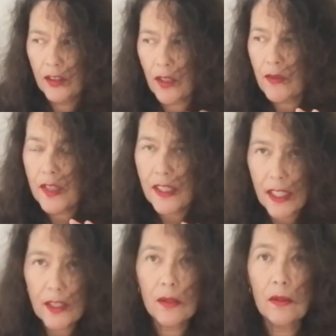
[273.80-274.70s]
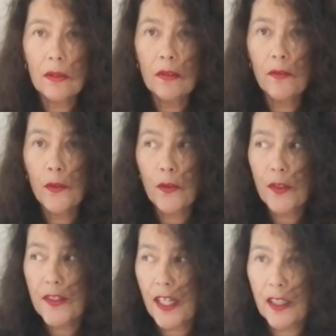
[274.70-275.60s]
Don't settle
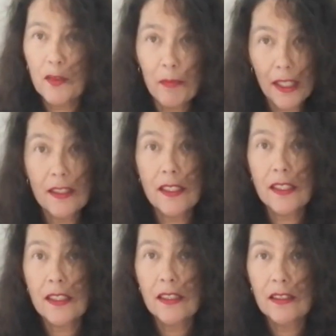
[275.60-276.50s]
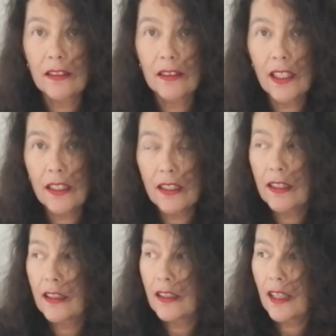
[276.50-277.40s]
for a second best
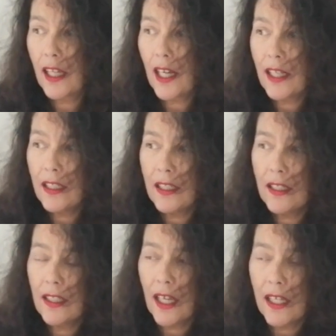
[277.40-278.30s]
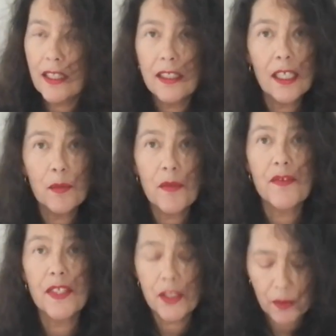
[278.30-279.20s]
in any type of
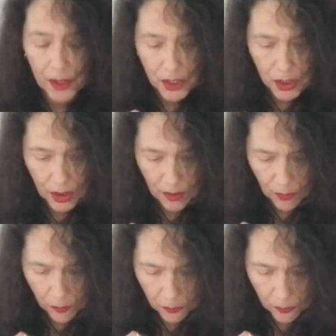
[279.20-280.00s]
situation.